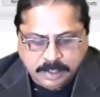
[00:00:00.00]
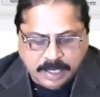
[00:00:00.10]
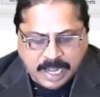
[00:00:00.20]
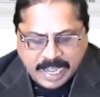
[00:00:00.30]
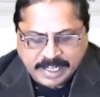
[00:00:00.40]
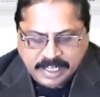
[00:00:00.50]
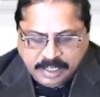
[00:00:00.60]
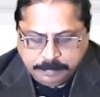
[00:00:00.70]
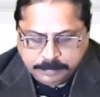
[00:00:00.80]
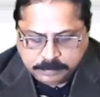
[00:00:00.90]
I
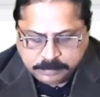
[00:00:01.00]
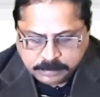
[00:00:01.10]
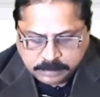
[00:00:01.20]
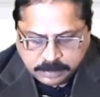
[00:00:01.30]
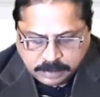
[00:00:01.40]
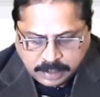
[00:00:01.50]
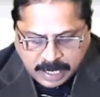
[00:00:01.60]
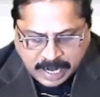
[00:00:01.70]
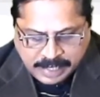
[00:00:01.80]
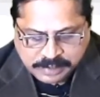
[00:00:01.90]
give
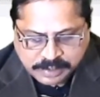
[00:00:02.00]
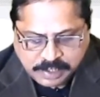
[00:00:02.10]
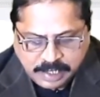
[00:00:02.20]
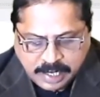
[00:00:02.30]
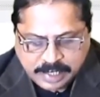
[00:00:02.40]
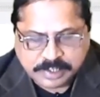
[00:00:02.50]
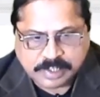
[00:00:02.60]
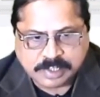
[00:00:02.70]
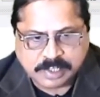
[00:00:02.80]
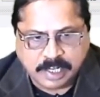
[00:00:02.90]

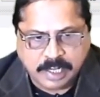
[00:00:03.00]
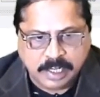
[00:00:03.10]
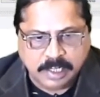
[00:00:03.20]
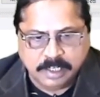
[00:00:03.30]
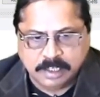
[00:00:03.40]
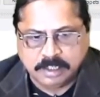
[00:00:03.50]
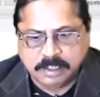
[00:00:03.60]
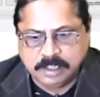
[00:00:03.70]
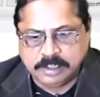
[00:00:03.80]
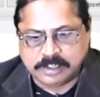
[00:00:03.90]
ICST
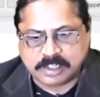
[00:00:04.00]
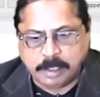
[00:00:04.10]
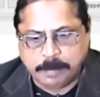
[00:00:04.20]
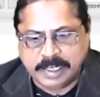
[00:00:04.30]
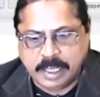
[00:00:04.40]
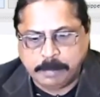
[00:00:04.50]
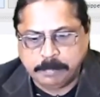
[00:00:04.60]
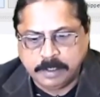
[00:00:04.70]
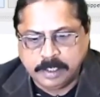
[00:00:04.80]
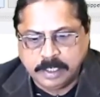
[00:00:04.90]
schema name.
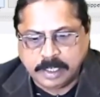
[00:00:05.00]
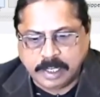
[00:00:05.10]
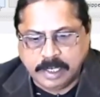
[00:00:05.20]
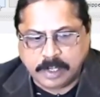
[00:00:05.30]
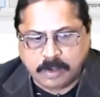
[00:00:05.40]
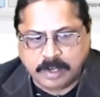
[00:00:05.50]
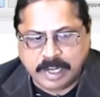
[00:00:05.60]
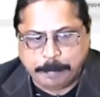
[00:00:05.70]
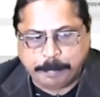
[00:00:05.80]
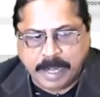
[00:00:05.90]
Click on
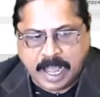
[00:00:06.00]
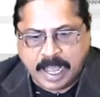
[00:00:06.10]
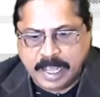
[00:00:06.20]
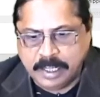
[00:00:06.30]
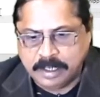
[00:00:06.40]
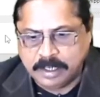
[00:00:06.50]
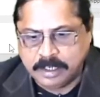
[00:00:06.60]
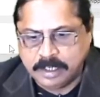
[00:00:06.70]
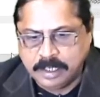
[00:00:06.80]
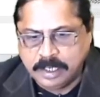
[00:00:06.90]
apply.
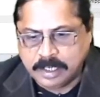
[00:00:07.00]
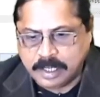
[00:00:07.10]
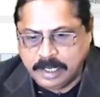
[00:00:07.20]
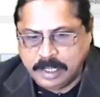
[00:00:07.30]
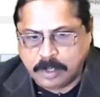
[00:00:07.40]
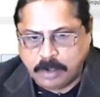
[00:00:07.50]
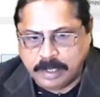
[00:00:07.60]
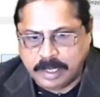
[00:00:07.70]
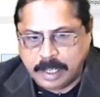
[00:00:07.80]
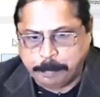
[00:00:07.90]
Click on
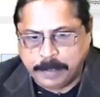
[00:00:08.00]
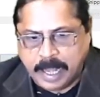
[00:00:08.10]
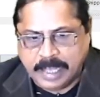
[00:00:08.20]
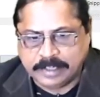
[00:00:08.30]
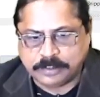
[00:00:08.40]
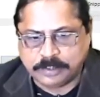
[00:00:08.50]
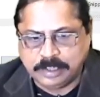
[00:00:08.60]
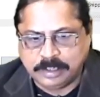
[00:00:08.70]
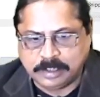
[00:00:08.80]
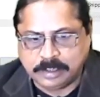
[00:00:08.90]
apply. So
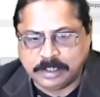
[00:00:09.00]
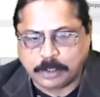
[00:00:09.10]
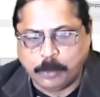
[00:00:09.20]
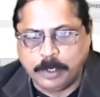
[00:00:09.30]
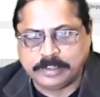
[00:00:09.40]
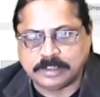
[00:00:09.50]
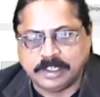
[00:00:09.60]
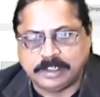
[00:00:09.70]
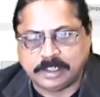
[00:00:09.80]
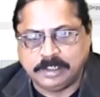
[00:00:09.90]
the code is
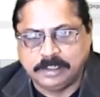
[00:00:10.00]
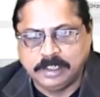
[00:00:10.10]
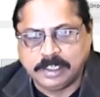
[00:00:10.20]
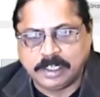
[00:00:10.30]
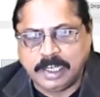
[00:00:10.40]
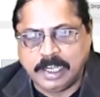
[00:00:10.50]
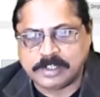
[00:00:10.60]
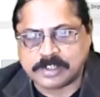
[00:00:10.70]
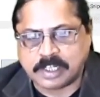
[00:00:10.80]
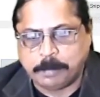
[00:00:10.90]
written. Create
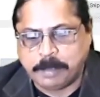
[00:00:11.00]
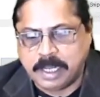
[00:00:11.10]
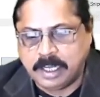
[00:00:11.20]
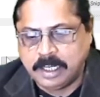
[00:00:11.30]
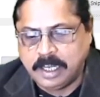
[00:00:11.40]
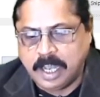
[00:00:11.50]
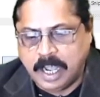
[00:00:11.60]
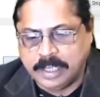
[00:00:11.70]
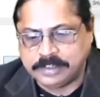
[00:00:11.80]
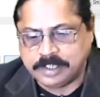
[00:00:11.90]
schema
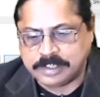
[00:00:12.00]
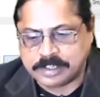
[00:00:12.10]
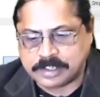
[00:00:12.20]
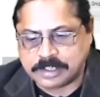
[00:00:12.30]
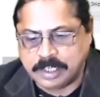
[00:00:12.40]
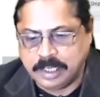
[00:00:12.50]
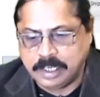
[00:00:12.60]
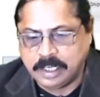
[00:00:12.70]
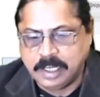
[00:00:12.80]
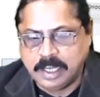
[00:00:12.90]
ICST.
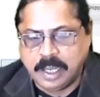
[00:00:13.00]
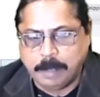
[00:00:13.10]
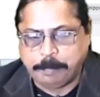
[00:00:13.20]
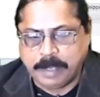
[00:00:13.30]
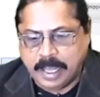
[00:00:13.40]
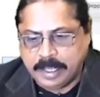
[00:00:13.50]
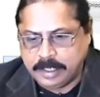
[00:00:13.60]
Apply.